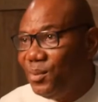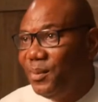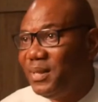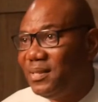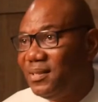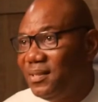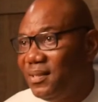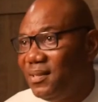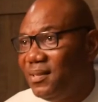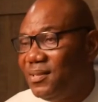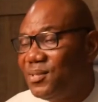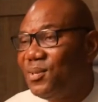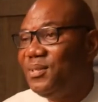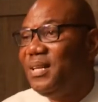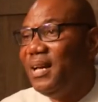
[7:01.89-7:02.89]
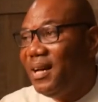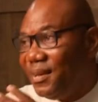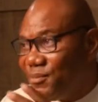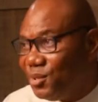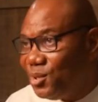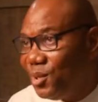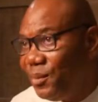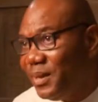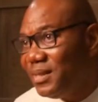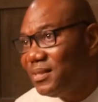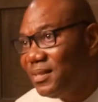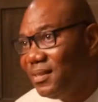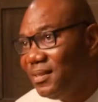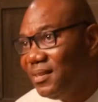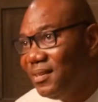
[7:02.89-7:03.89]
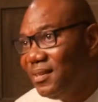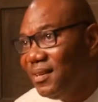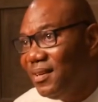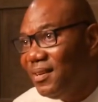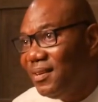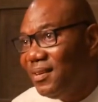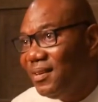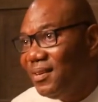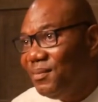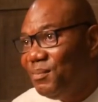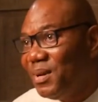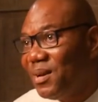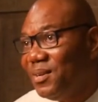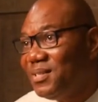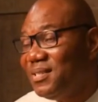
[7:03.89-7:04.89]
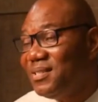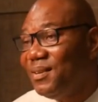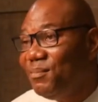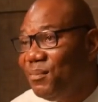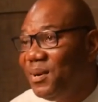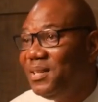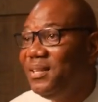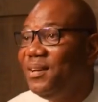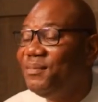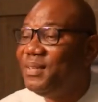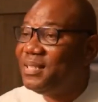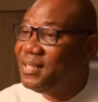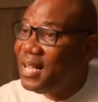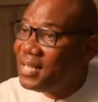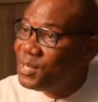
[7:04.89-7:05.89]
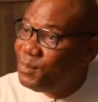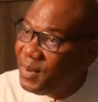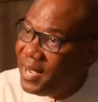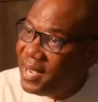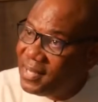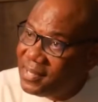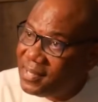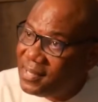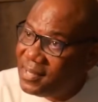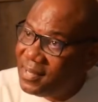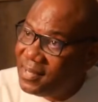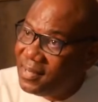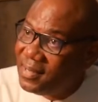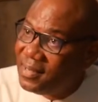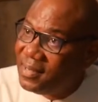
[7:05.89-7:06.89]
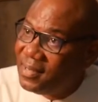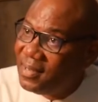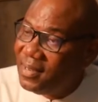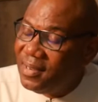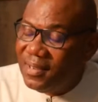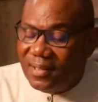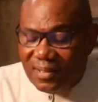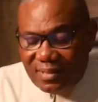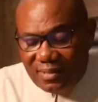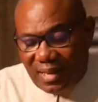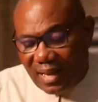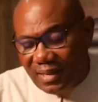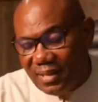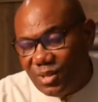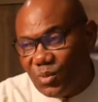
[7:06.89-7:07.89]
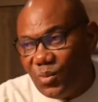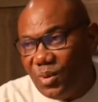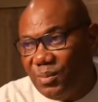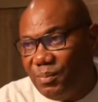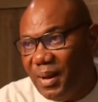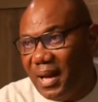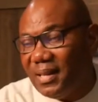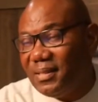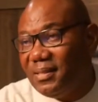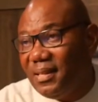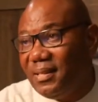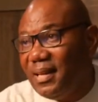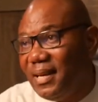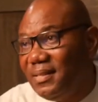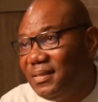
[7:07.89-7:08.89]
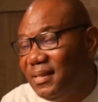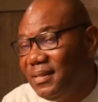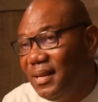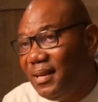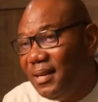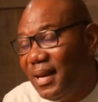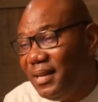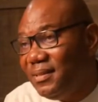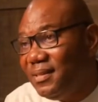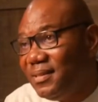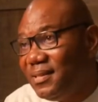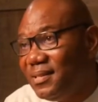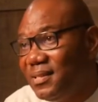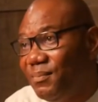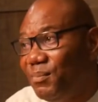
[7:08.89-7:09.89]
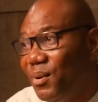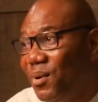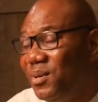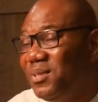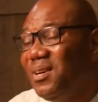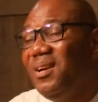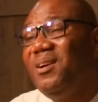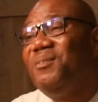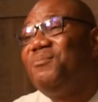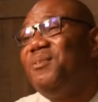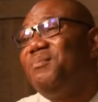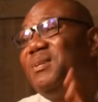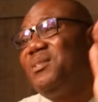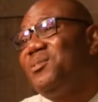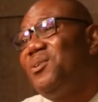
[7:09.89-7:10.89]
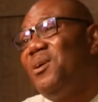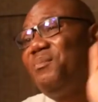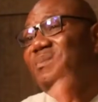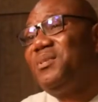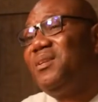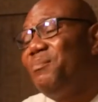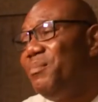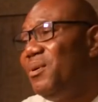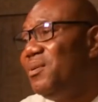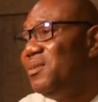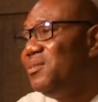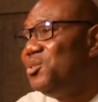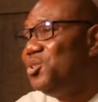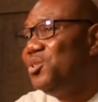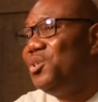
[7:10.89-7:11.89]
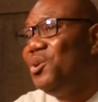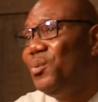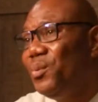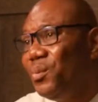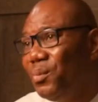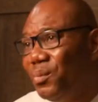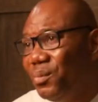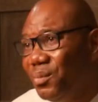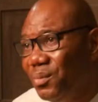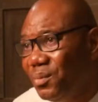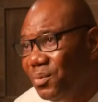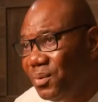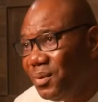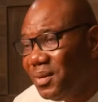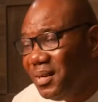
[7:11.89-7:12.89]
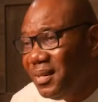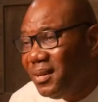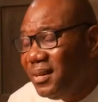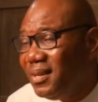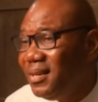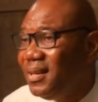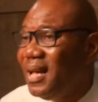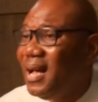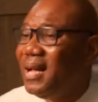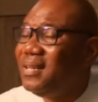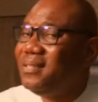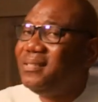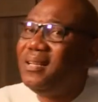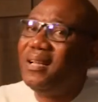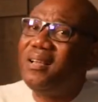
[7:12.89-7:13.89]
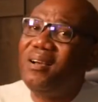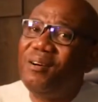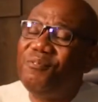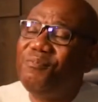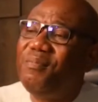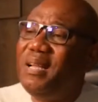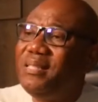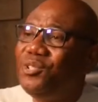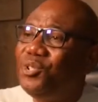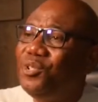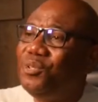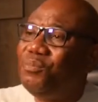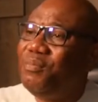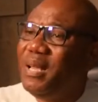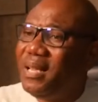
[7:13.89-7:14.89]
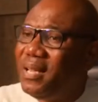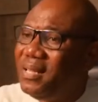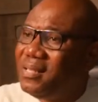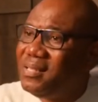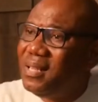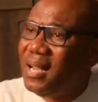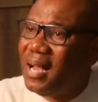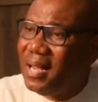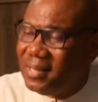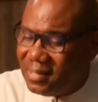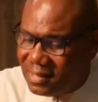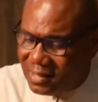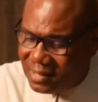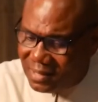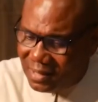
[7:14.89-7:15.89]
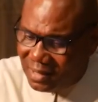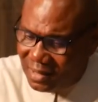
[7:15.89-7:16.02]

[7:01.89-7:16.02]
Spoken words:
it. So they have to do it, because it's the money of the taxpayers. That is one part. The NDDC board, from the top to the bottom, should go. And the government should make it as